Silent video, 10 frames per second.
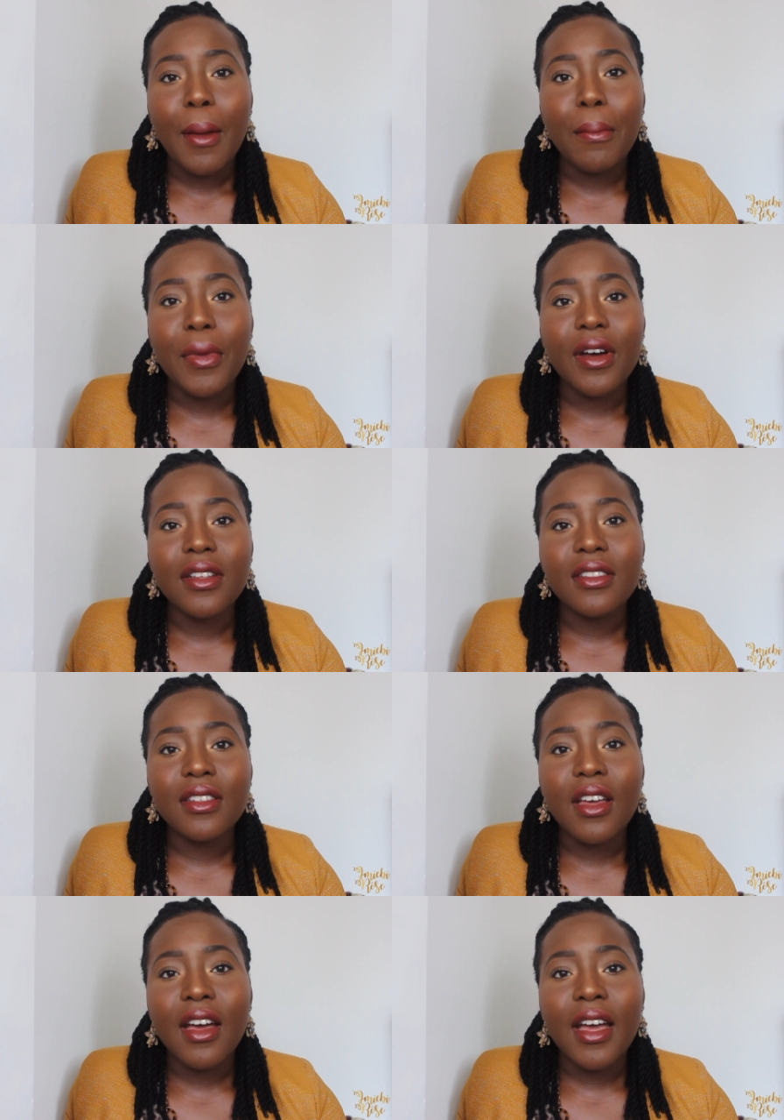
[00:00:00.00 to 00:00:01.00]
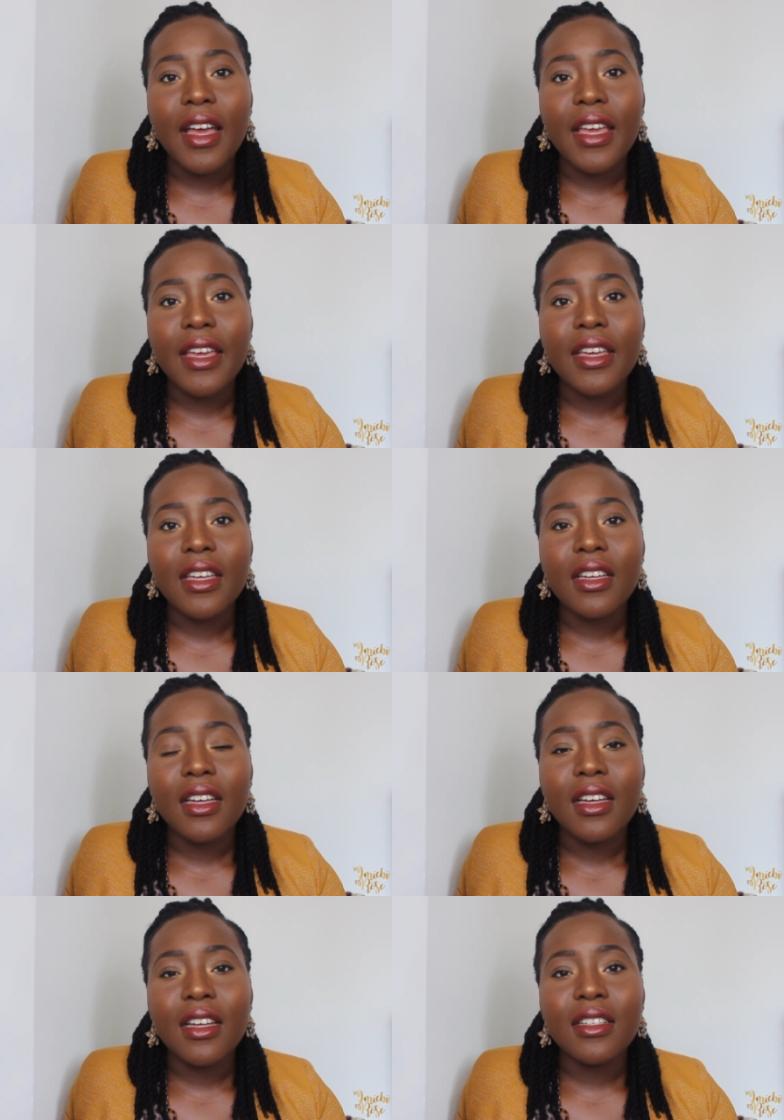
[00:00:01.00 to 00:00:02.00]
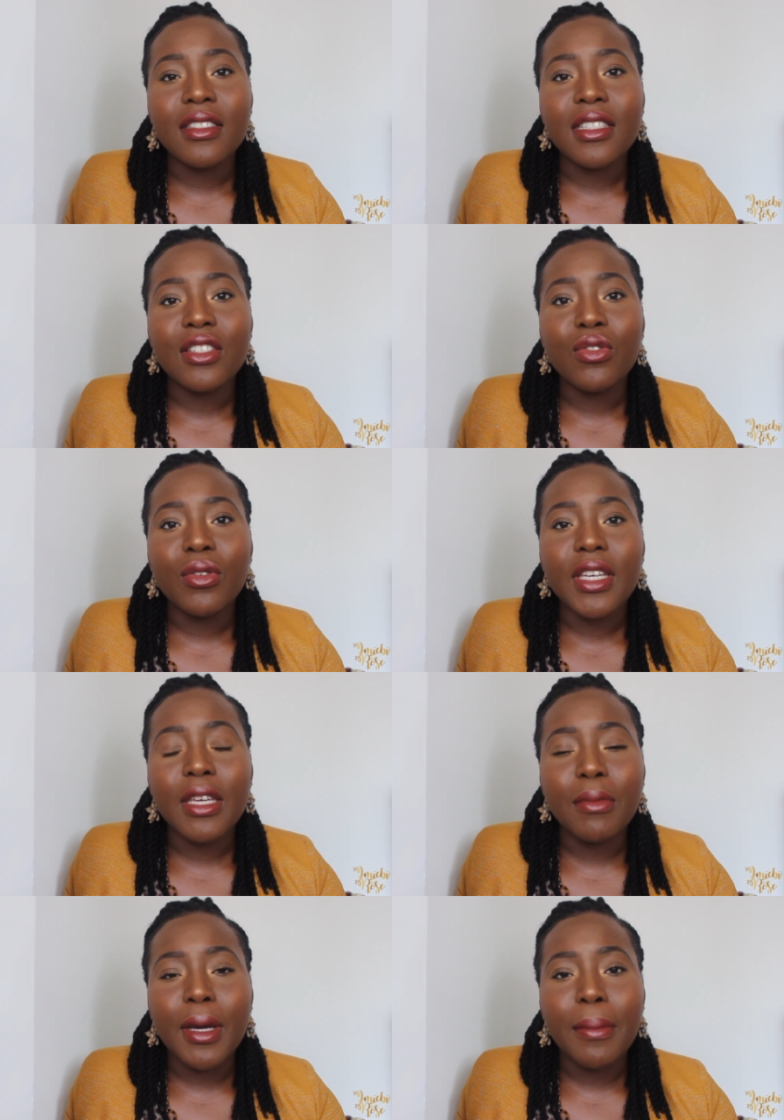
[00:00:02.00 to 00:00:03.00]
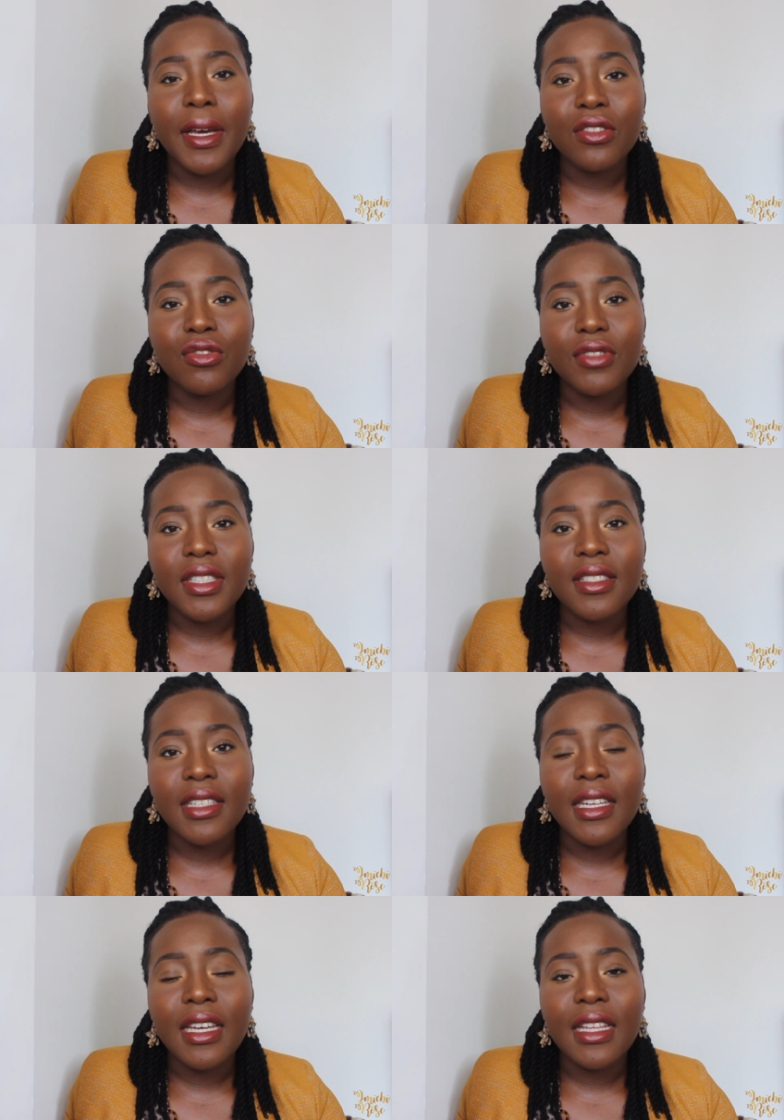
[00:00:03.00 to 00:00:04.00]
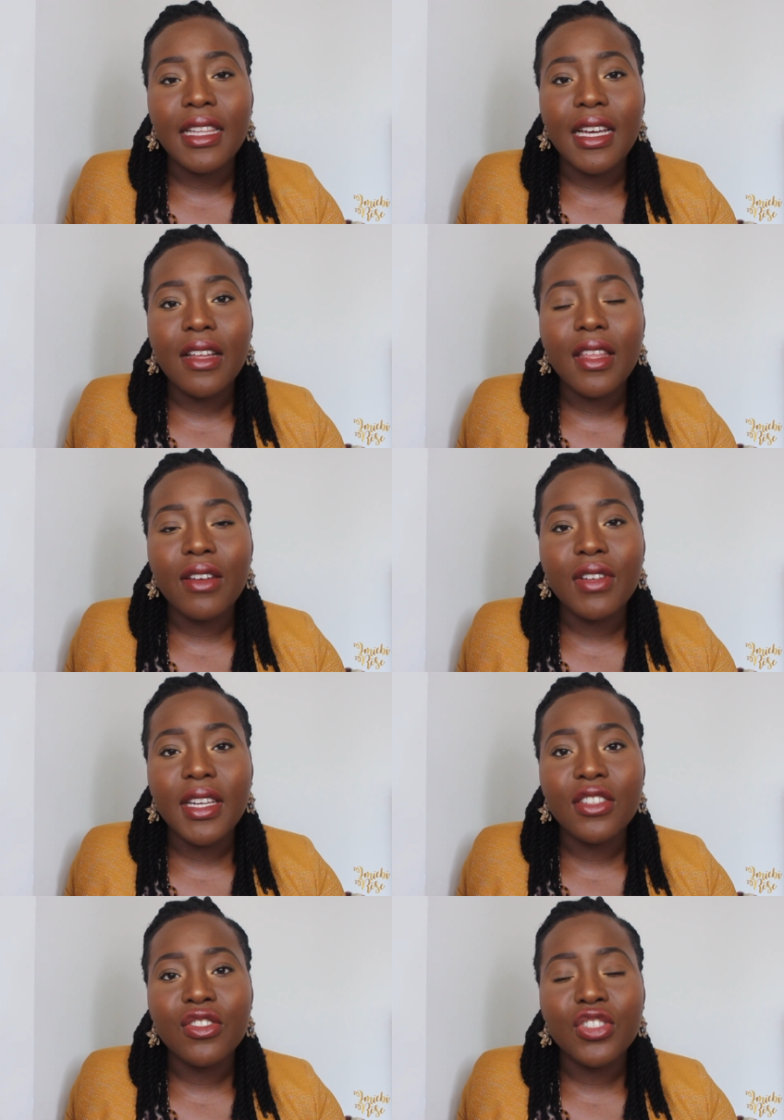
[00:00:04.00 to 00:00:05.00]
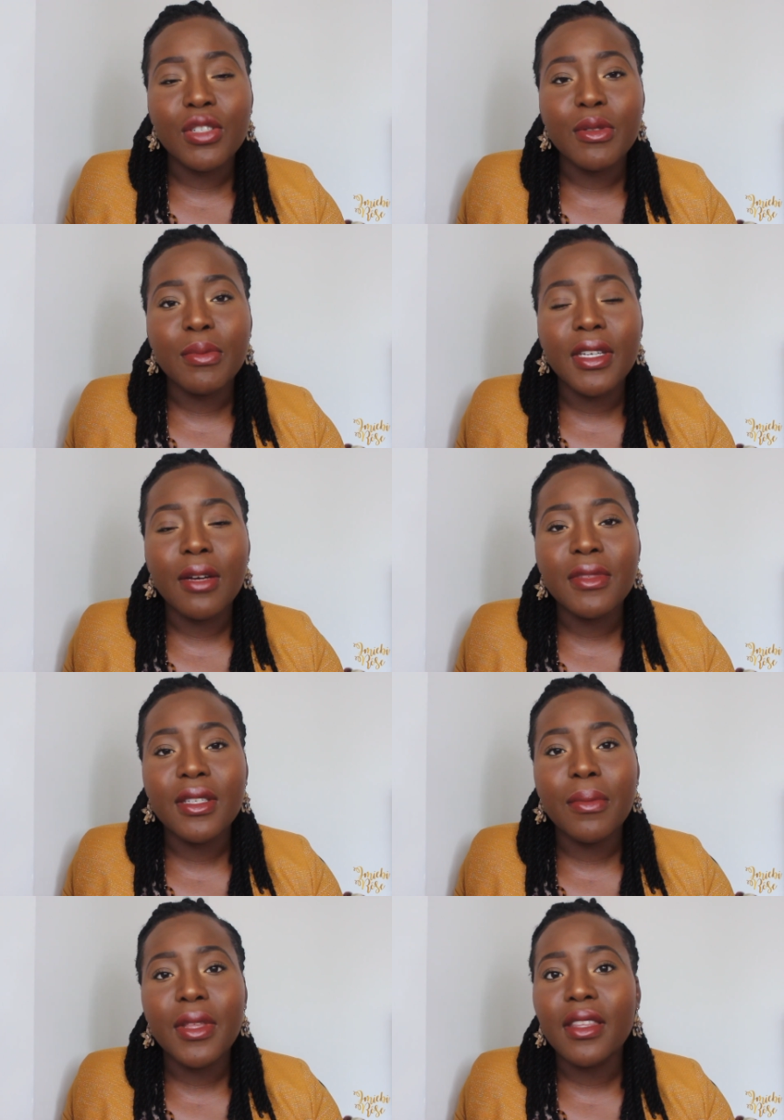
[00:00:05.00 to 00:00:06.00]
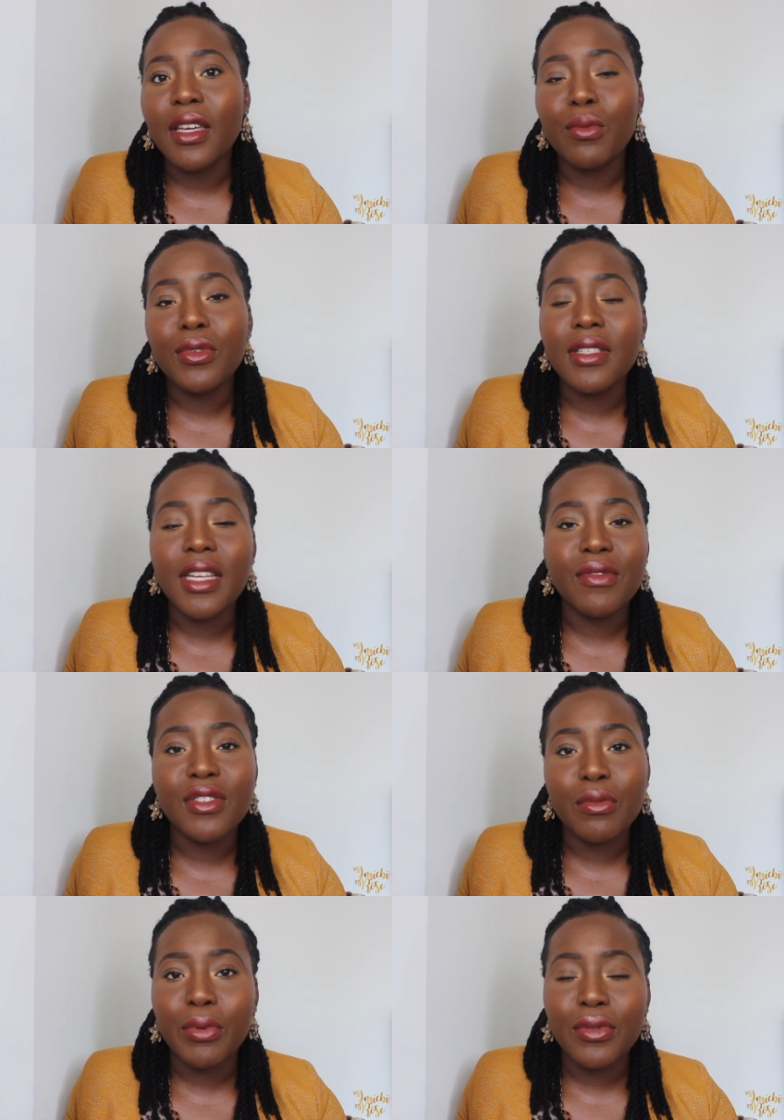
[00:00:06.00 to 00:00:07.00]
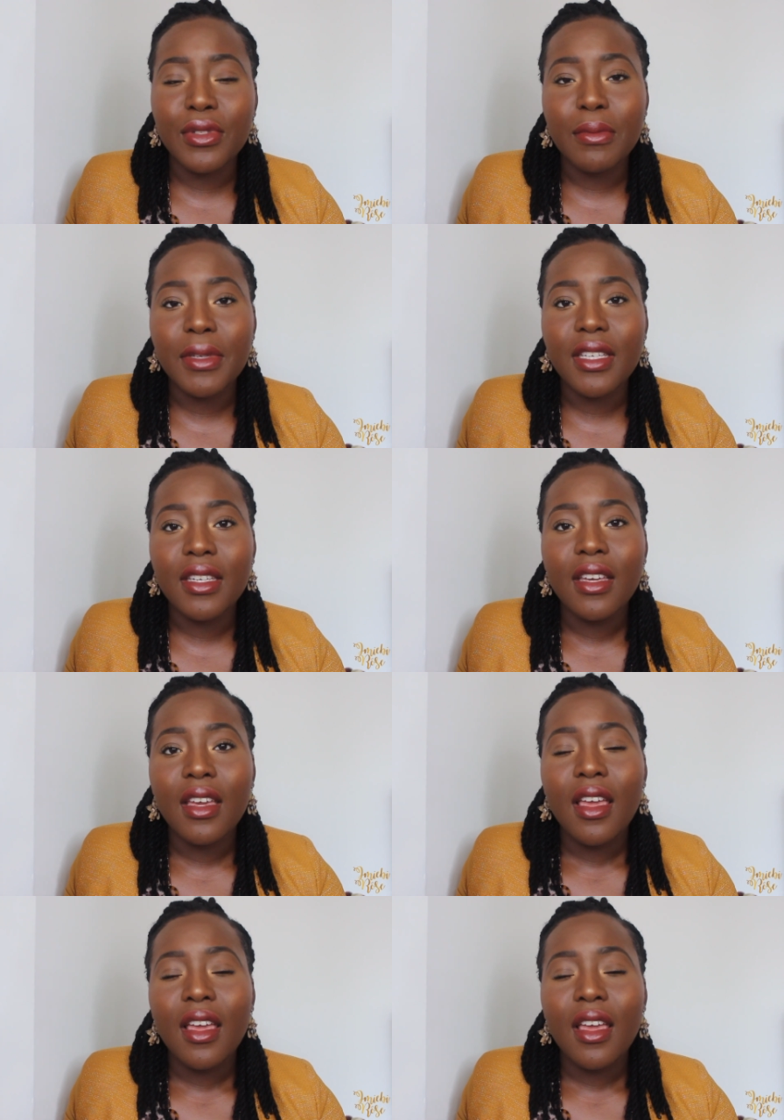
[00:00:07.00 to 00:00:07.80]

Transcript: but I did not keep my boundaries, and I allowed that relationship to become something that it wasn't ever supposed to be.